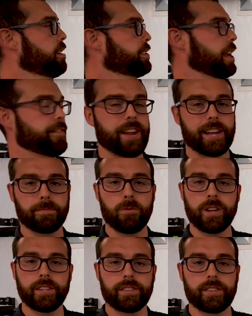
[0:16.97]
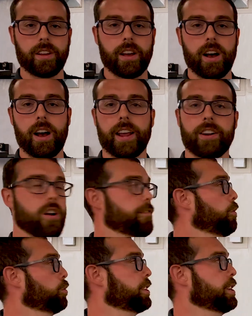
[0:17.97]
safe test points and our
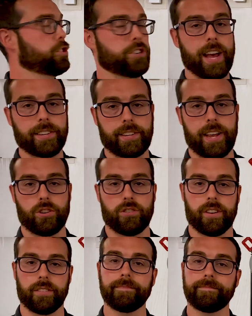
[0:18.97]
voltage test station.